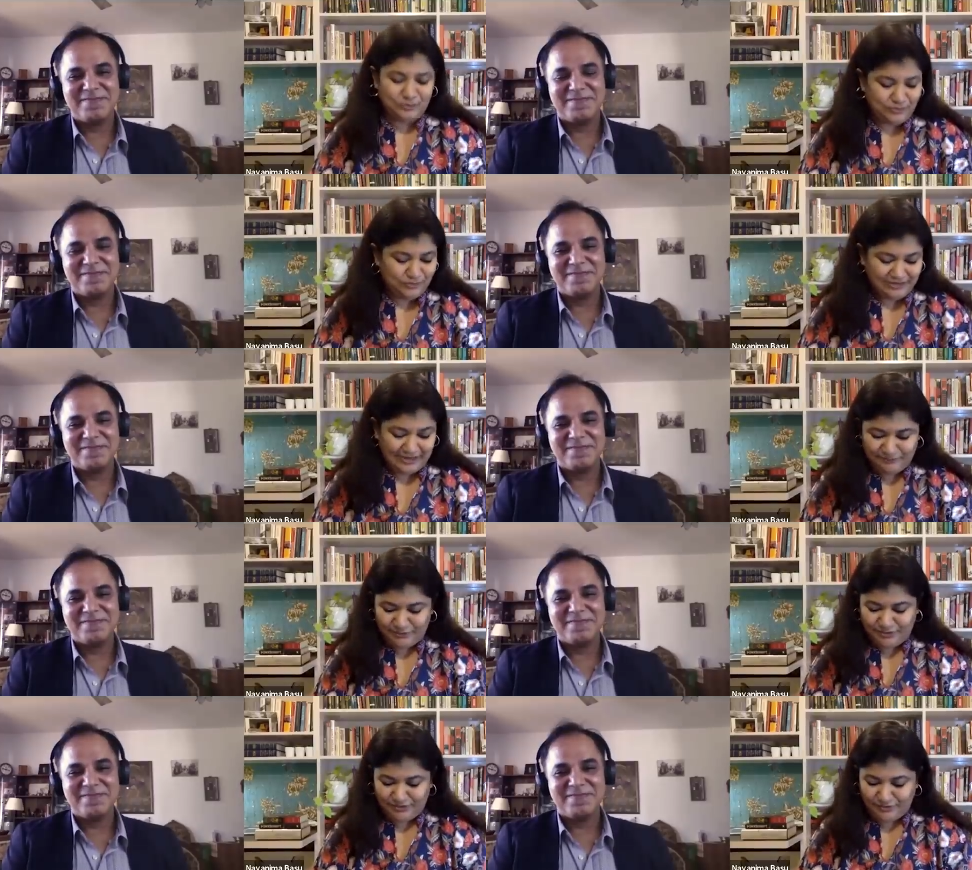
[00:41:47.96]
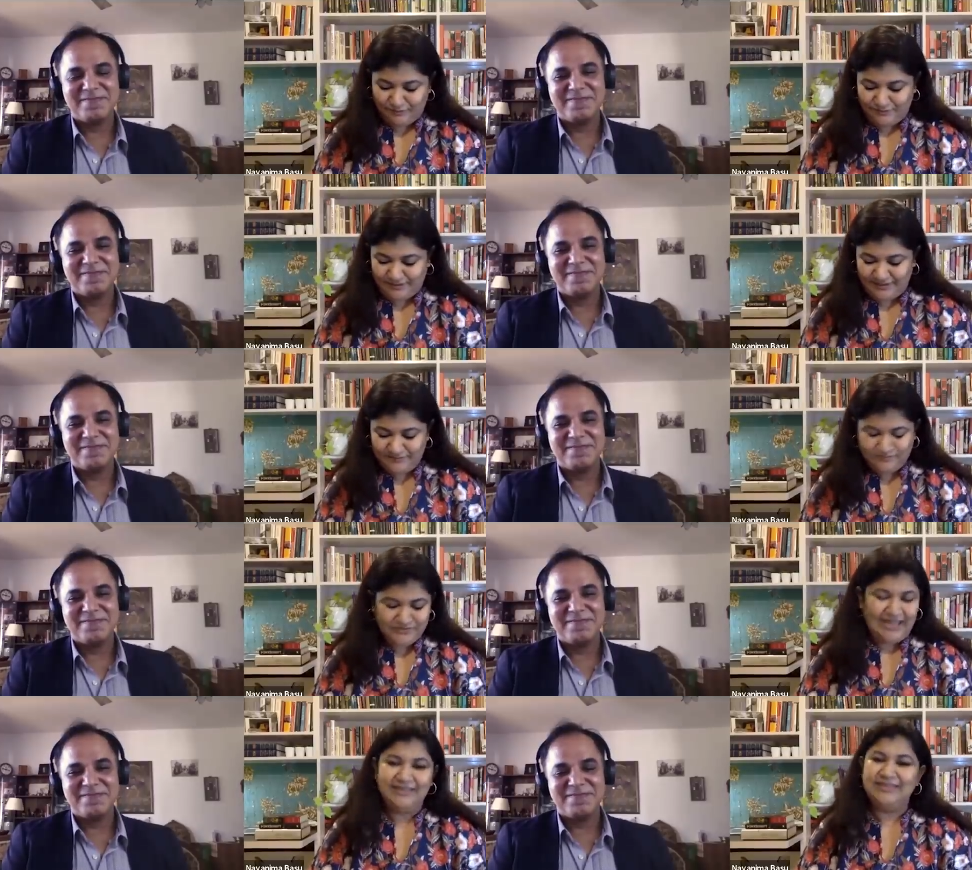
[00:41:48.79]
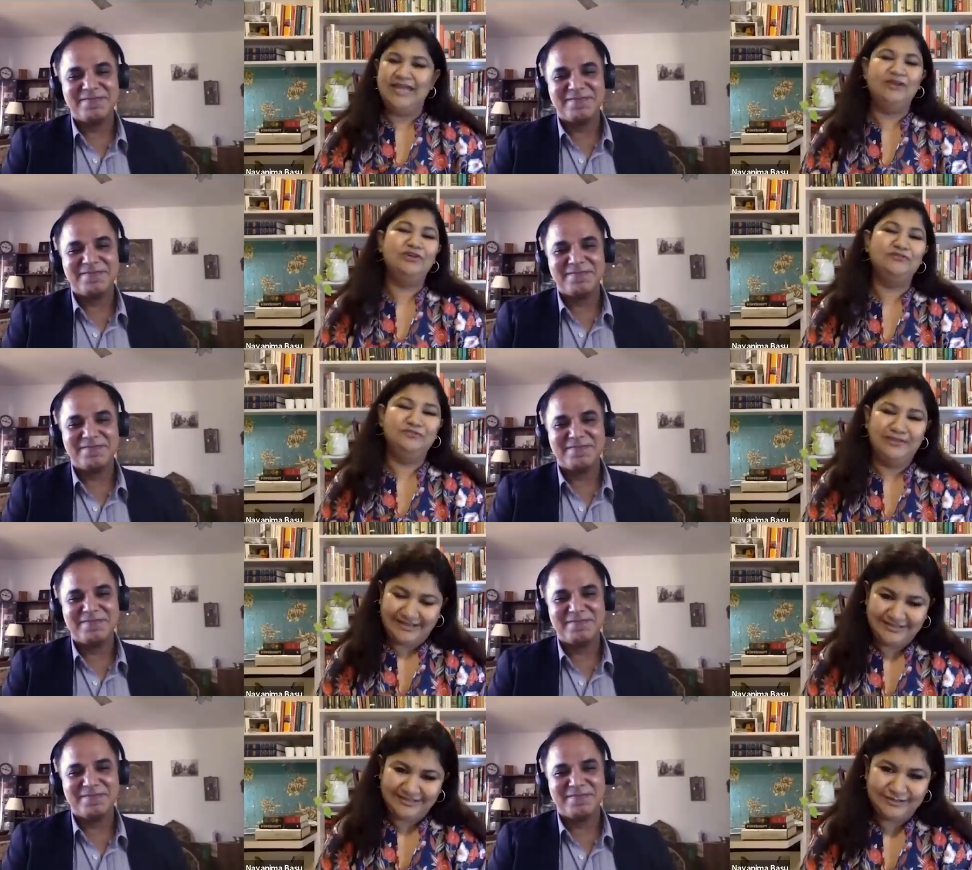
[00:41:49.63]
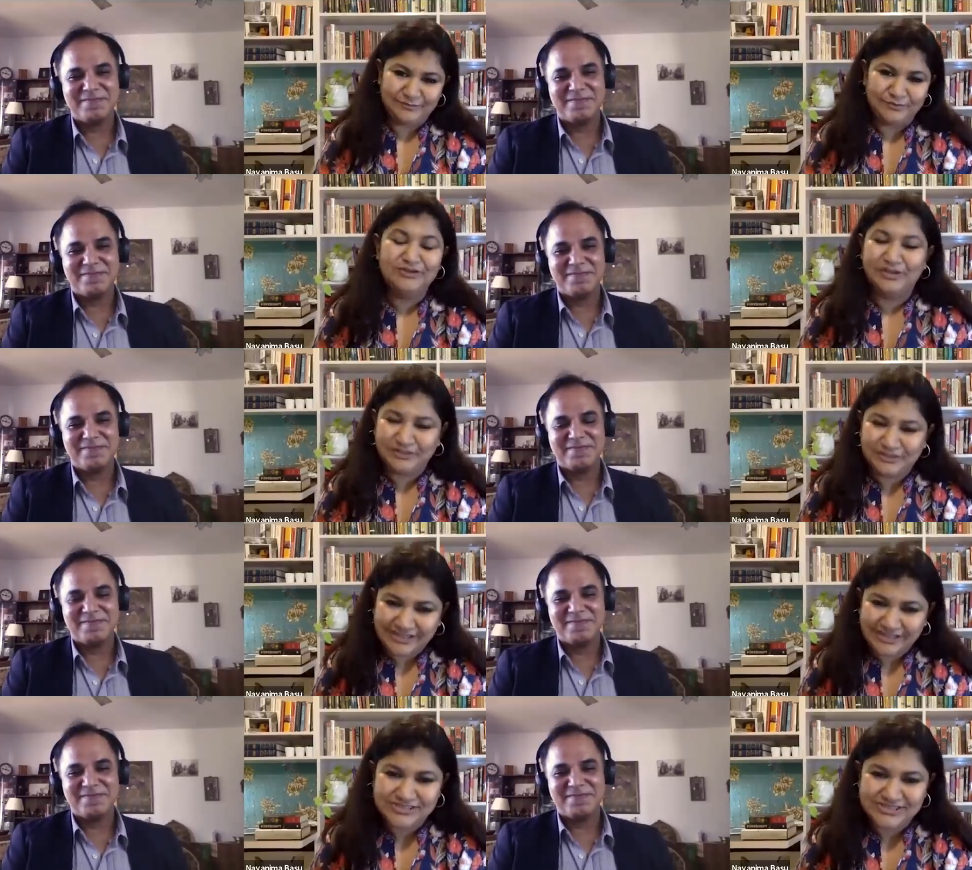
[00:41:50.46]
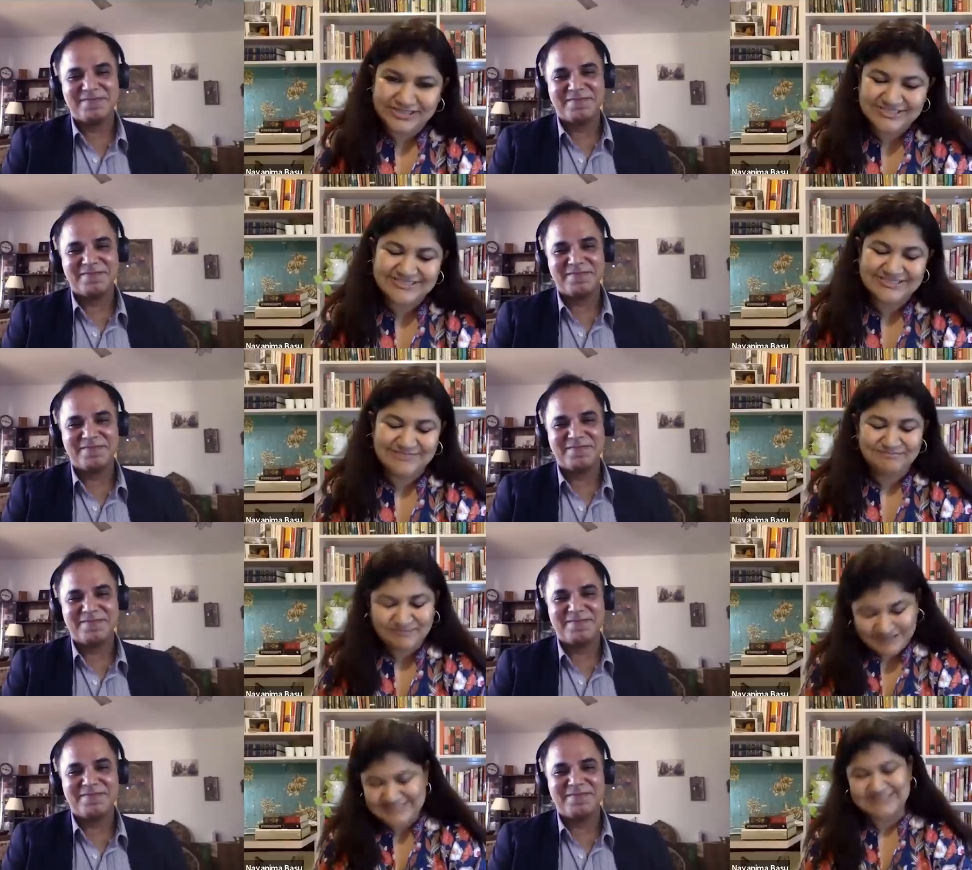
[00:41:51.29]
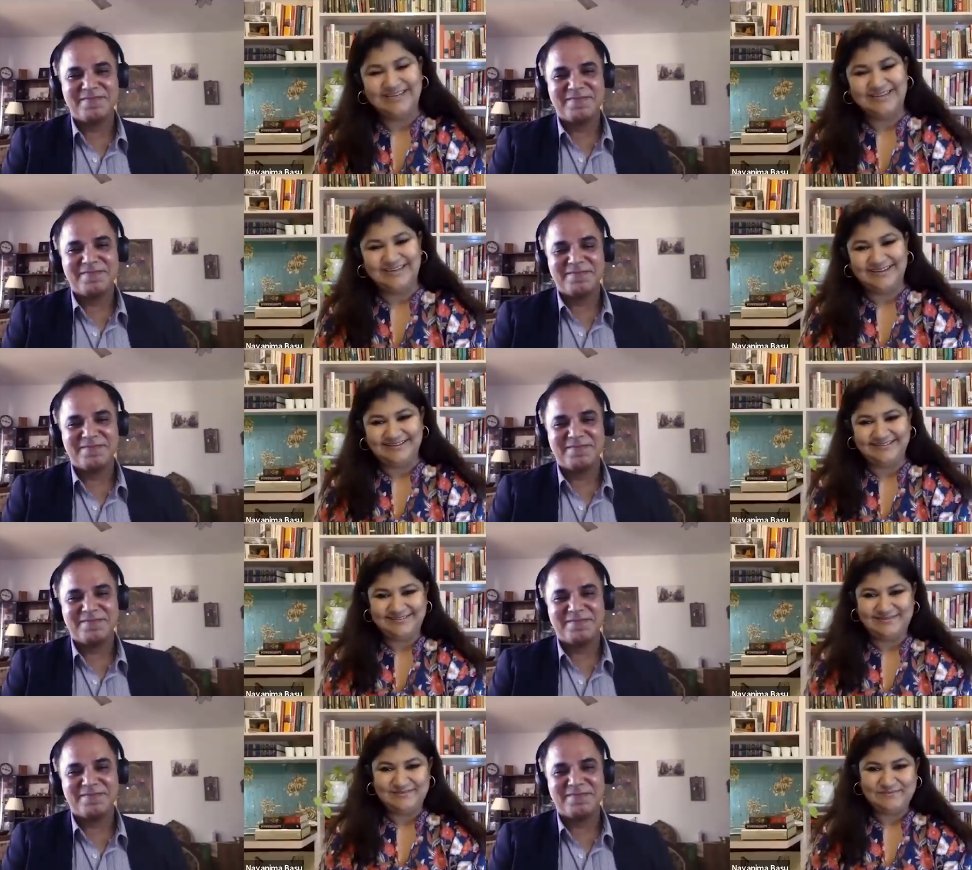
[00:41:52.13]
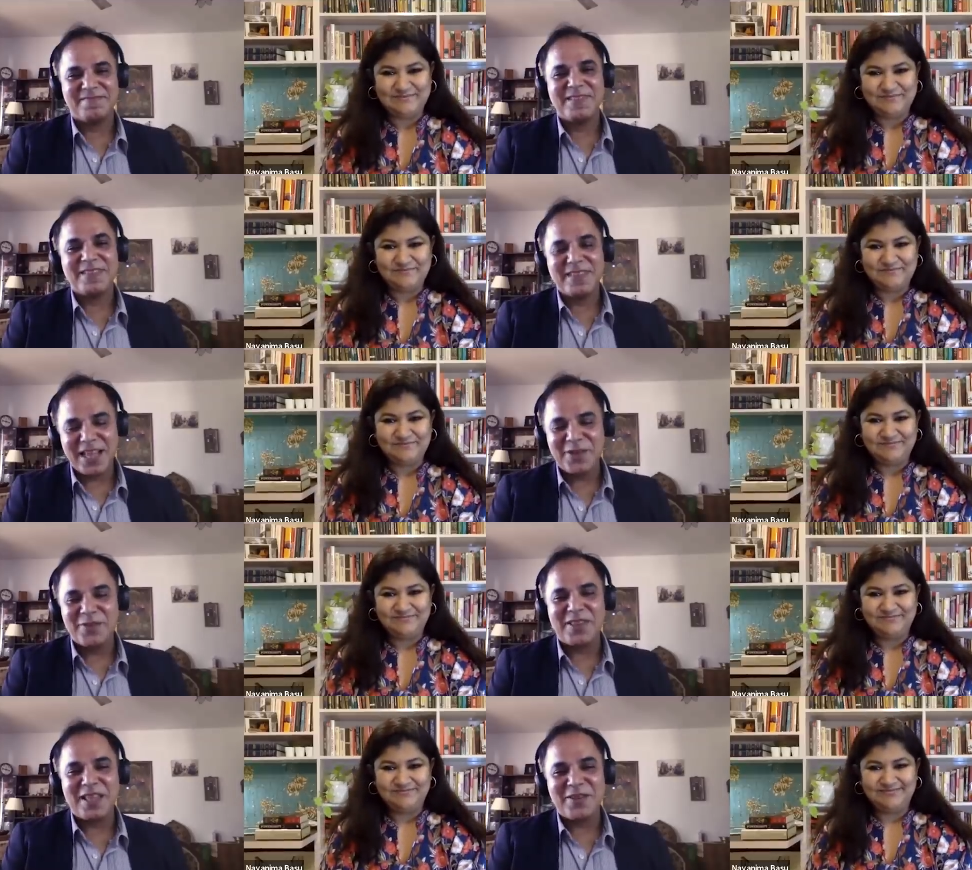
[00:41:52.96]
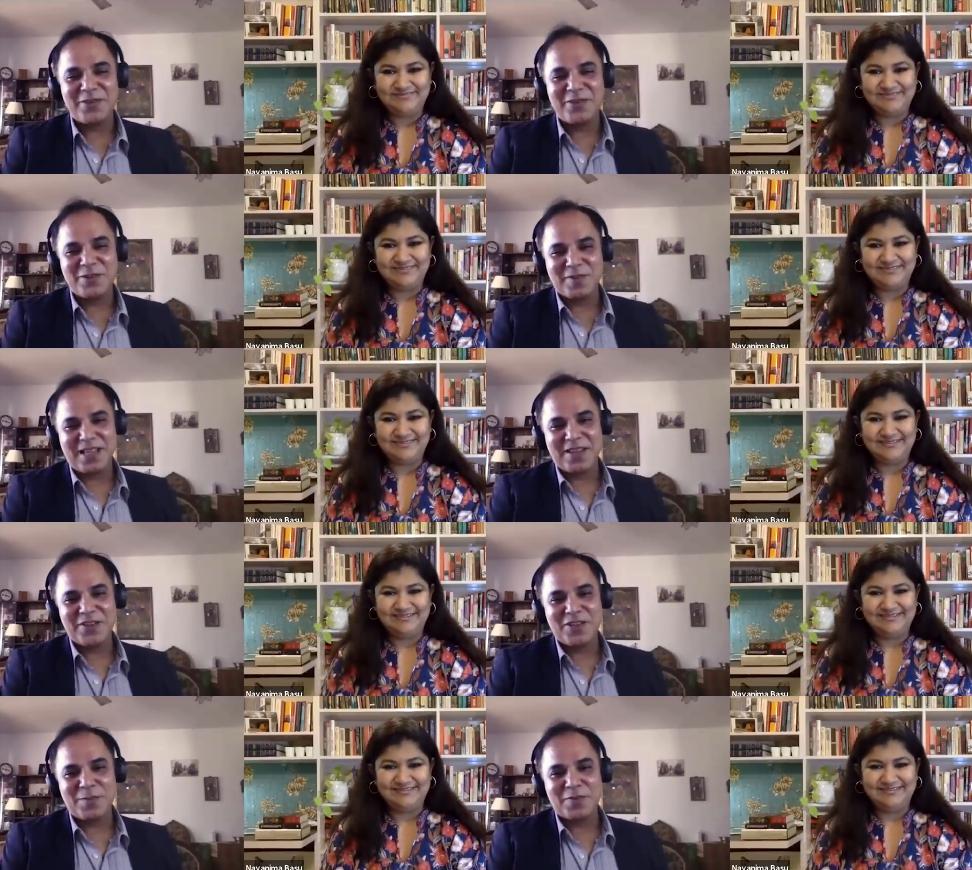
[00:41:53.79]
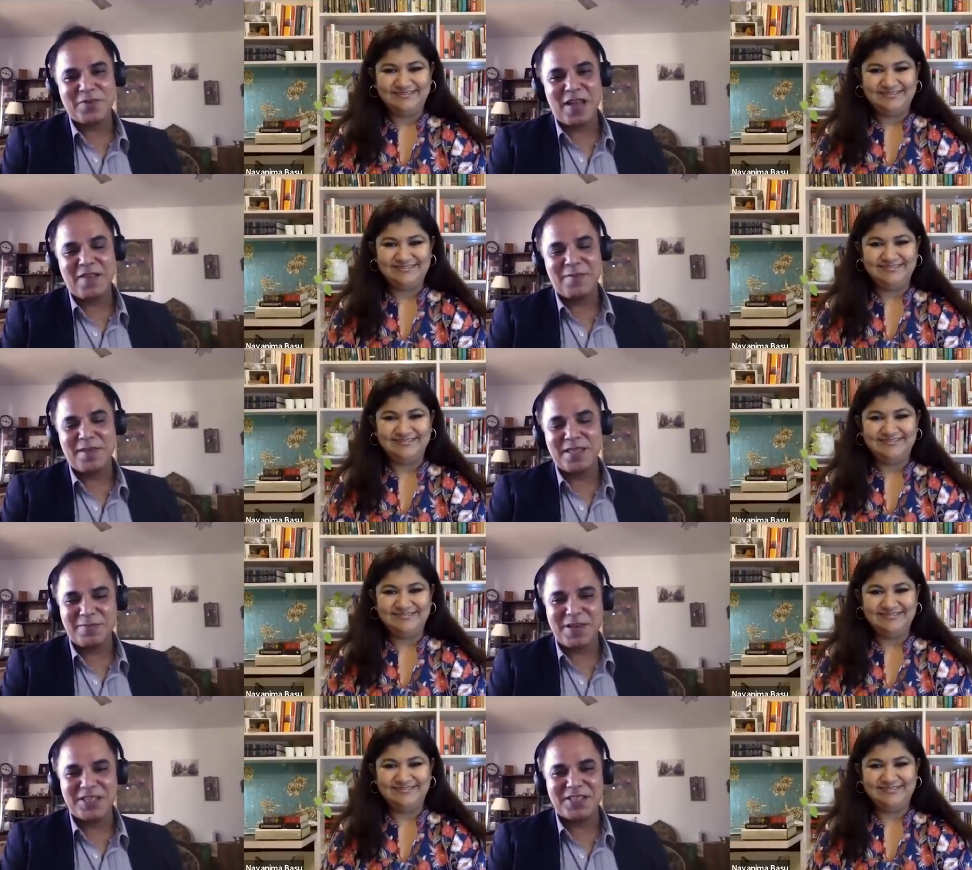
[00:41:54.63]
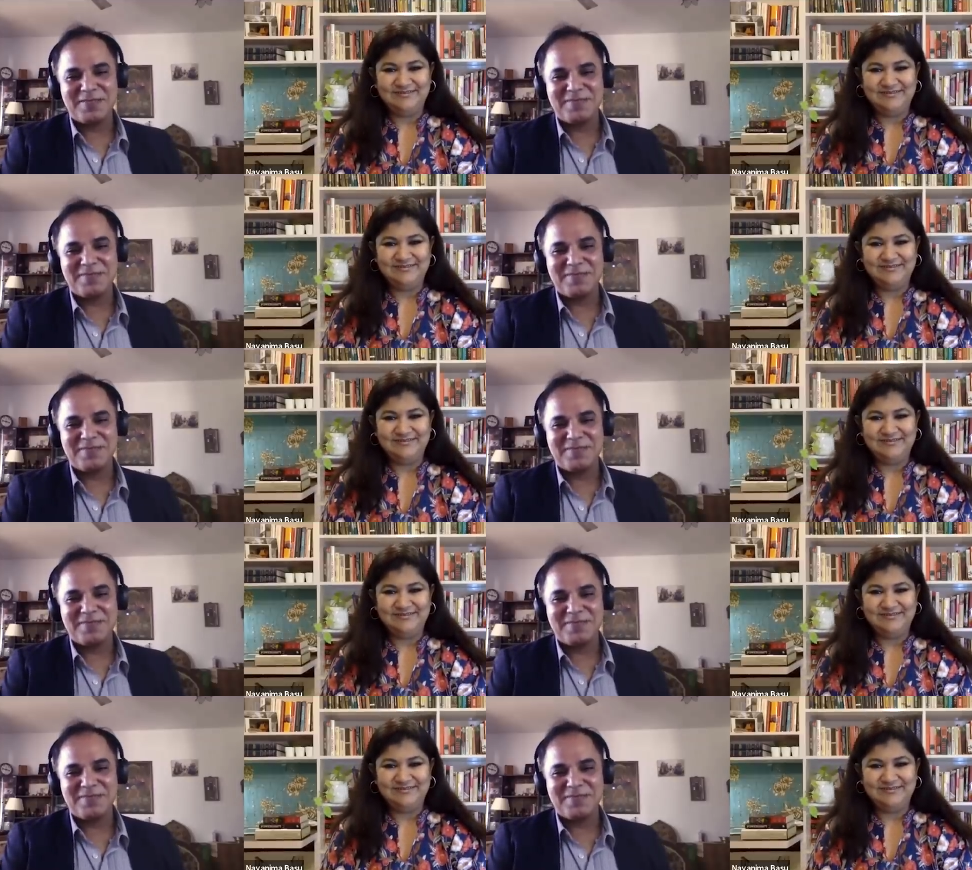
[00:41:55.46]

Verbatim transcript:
Speaker 1: Go grab your copy. And thank you for writing the book. Congratulations, and please take care.
Speaker 2: Thank you. Thank you so much. Thank you so much for having me. It's a